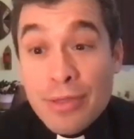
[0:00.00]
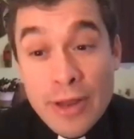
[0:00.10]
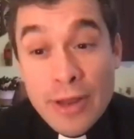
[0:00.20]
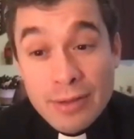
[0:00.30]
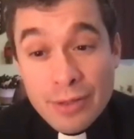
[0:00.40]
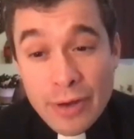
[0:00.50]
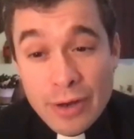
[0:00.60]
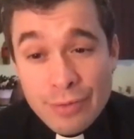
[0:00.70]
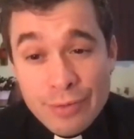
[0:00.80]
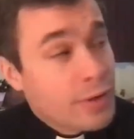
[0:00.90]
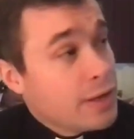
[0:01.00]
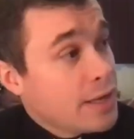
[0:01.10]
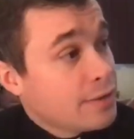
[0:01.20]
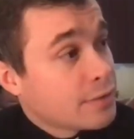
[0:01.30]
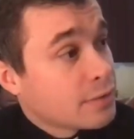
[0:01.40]
three years.
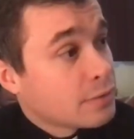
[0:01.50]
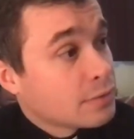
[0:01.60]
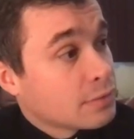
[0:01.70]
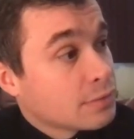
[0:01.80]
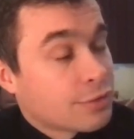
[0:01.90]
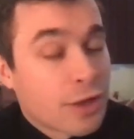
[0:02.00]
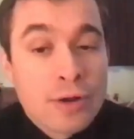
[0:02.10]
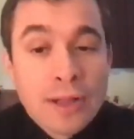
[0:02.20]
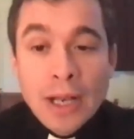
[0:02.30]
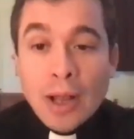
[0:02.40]
Okay. So,